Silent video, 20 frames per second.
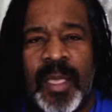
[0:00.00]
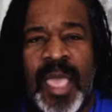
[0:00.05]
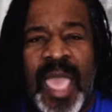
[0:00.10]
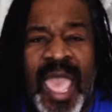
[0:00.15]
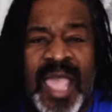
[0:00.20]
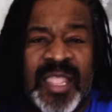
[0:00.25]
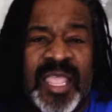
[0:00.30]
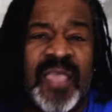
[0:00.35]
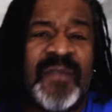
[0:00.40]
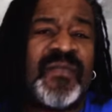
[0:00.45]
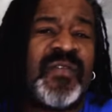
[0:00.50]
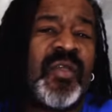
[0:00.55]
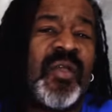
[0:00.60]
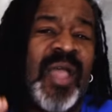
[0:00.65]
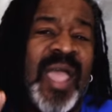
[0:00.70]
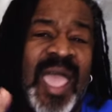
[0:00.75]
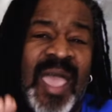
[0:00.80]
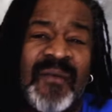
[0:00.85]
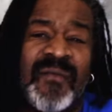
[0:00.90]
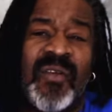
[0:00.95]
And if
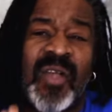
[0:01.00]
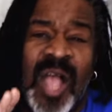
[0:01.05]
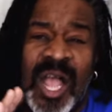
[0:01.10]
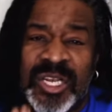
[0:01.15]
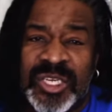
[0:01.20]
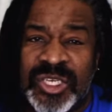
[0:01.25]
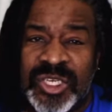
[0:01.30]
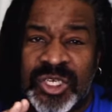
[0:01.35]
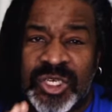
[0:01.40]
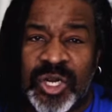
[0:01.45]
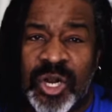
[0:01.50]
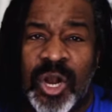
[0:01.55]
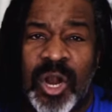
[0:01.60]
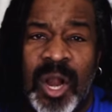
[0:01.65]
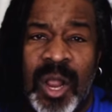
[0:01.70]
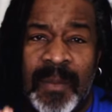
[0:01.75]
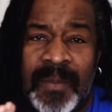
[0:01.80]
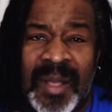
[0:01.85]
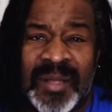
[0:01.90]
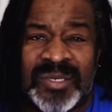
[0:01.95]
you're ever unsure
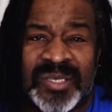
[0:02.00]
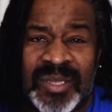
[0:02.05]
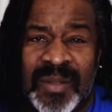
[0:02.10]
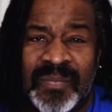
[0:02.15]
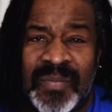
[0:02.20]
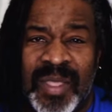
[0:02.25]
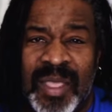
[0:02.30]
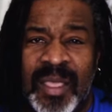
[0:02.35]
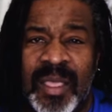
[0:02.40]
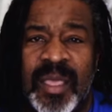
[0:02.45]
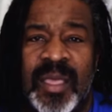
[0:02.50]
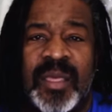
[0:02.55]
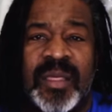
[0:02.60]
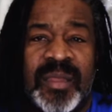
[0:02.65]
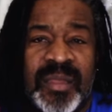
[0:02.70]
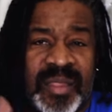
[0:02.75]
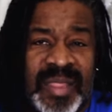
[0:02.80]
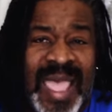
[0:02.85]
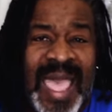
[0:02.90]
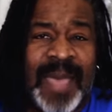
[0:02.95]
about something,
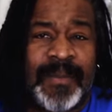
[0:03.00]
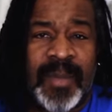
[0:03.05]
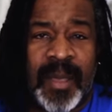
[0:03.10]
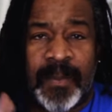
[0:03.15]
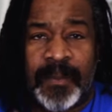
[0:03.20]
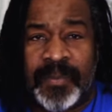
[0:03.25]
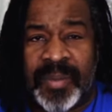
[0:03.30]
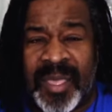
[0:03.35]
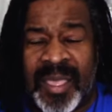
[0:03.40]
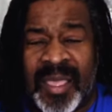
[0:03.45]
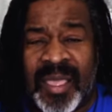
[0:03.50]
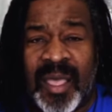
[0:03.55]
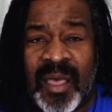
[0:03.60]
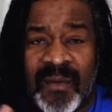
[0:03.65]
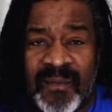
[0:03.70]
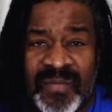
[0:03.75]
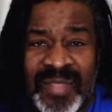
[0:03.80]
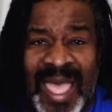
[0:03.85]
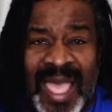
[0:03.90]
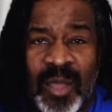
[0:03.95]
snap a pic
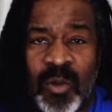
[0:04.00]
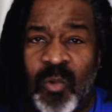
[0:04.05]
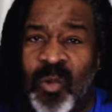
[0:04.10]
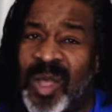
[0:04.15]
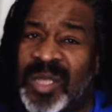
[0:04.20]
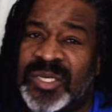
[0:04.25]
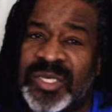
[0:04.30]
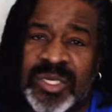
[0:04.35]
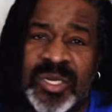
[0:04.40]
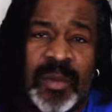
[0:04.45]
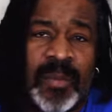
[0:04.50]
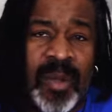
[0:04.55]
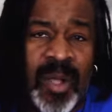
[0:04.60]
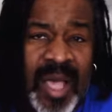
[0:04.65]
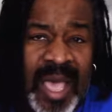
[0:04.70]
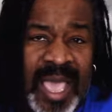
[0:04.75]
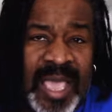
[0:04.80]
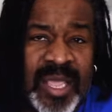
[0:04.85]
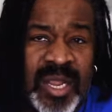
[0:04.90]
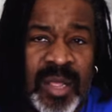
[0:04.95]
of that questionable
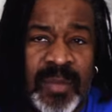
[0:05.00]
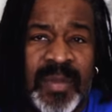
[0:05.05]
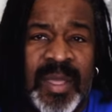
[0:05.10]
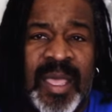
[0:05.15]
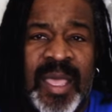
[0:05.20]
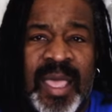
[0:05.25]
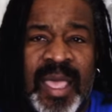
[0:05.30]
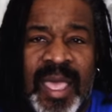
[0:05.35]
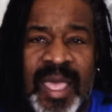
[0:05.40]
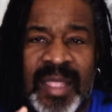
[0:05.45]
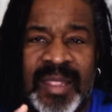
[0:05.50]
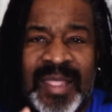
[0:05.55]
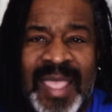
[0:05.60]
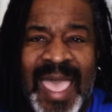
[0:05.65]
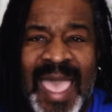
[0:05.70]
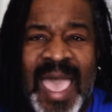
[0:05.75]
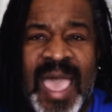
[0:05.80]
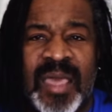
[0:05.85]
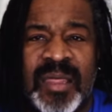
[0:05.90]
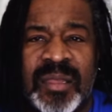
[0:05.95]
item and
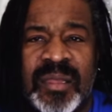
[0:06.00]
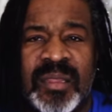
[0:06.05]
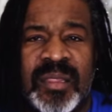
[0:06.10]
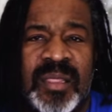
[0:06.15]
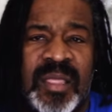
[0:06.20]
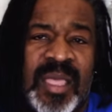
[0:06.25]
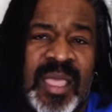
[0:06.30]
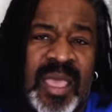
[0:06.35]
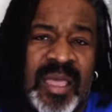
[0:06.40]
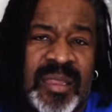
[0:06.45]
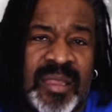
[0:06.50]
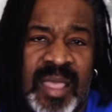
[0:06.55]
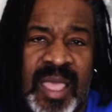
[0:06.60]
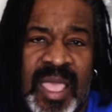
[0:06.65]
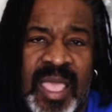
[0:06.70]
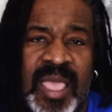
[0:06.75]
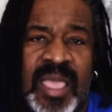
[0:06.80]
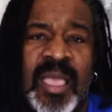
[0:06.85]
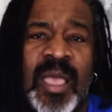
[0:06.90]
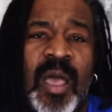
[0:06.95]
ask
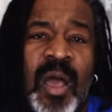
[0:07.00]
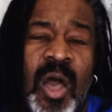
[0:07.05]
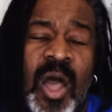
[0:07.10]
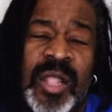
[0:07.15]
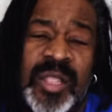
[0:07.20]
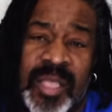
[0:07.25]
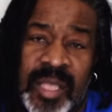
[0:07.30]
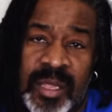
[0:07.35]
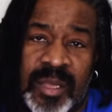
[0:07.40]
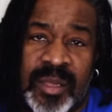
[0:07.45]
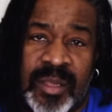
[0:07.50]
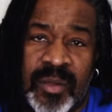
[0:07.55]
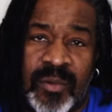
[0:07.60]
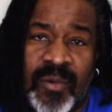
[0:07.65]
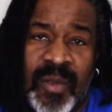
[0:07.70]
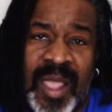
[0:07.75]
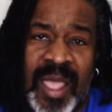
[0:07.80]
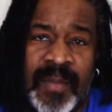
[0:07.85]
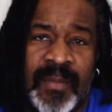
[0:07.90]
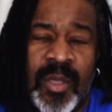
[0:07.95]
TSA on
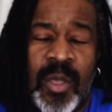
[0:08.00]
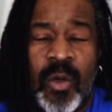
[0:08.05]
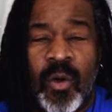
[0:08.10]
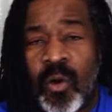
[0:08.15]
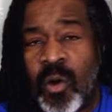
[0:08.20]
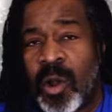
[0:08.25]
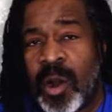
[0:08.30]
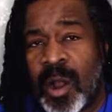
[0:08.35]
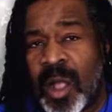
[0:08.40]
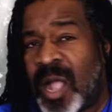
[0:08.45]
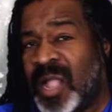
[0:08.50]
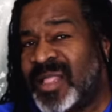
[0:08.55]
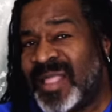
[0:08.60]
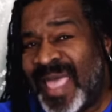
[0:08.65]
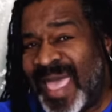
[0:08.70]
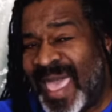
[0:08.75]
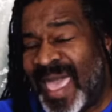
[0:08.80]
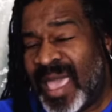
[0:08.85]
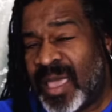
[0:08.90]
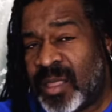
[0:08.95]
Instagram or on
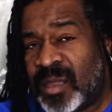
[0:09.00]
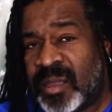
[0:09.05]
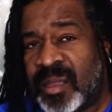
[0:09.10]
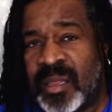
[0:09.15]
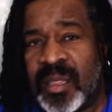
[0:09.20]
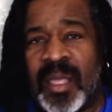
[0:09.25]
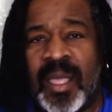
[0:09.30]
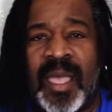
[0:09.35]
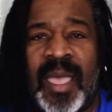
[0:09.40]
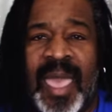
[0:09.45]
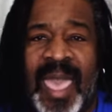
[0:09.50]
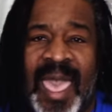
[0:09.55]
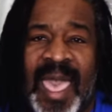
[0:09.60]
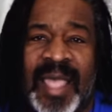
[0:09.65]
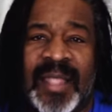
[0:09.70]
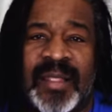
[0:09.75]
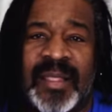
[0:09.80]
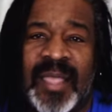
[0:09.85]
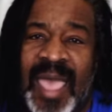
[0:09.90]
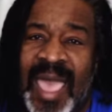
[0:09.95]
X
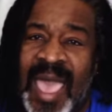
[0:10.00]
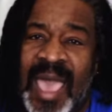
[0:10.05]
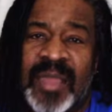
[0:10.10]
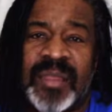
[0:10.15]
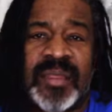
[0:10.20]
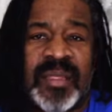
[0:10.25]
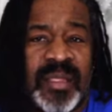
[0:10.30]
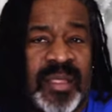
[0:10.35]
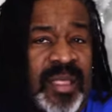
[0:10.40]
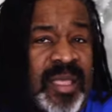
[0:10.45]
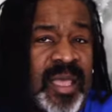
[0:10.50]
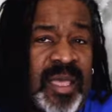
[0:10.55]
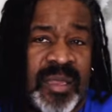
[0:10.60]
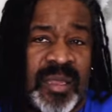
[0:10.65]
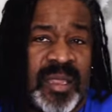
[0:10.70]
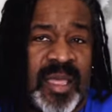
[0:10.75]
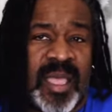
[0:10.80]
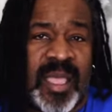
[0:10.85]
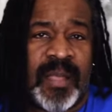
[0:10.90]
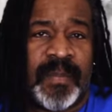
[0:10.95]
at
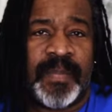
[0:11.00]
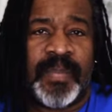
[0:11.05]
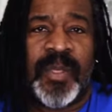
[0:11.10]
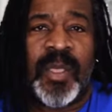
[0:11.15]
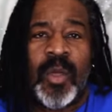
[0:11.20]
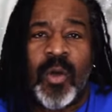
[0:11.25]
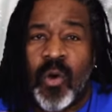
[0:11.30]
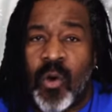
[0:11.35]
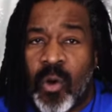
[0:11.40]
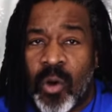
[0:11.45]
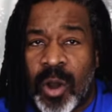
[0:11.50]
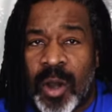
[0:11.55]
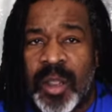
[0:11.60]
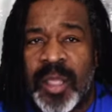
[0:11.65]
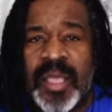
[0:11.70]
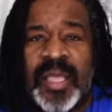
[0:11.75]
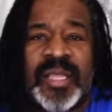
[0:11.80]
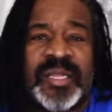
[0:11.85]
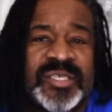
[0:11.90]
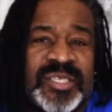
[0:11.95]
AskTSA, or
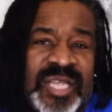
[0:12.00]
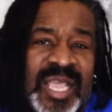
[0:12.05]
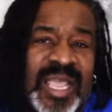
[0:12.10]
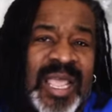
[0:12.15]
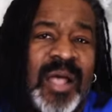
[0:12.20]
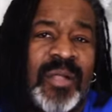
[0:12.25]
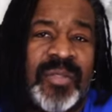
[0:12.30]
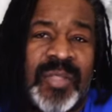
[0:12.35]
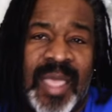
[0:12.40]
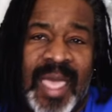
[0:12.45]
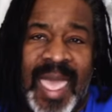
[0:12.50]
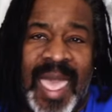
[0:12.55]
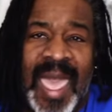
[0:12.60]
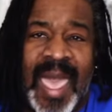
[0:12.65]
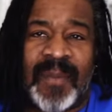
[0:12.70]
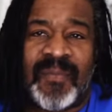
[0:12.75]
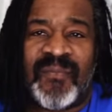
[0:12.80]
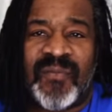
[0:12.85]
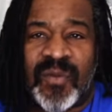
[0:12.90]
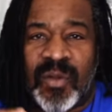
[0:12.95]
check out the
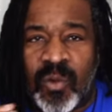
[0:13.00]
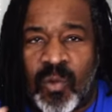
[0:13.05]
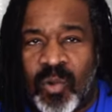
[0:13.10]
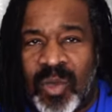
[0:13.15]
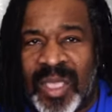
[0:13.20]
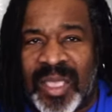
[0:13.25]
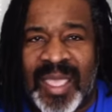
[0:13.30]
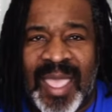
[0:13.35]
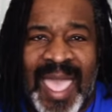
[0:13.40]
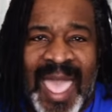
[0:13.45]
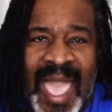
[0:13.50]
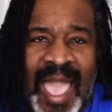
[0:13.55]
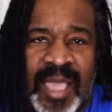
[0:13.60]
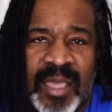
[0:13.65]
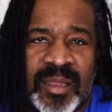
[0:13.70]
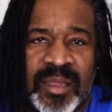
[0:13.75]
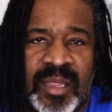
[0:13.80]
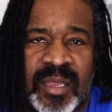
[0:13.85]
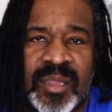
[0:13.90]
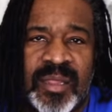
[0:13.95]
app for quick
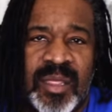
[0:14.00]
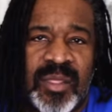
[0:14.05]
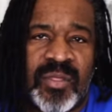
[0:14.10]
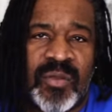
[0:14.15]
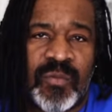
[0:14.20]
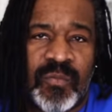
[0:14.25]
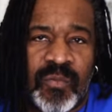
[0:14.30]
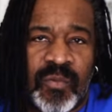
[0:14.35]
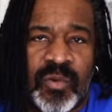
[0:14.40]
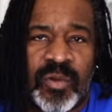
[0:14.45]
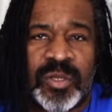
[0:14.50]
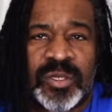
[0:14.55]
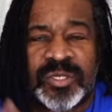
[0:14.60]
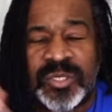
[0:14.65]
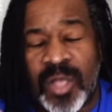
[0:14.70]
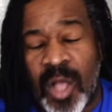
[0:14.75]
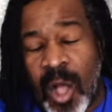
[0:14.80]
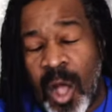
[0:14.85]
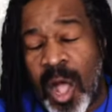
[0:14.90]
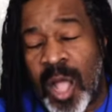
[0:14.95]
access to the
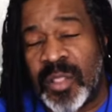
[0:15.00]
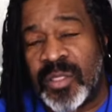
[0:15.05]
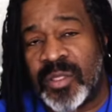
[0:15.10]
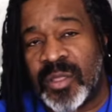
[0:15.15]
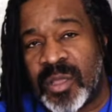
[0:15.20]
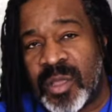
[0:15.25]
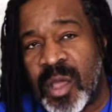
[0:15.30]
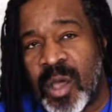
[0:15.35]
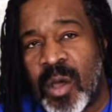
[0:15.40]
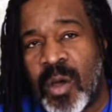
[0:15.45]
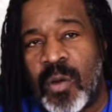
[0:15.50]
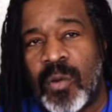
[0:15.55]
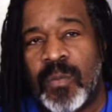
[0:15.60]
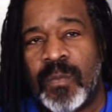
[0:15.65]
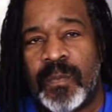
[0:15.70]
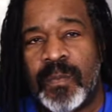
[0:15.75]
rules on the go.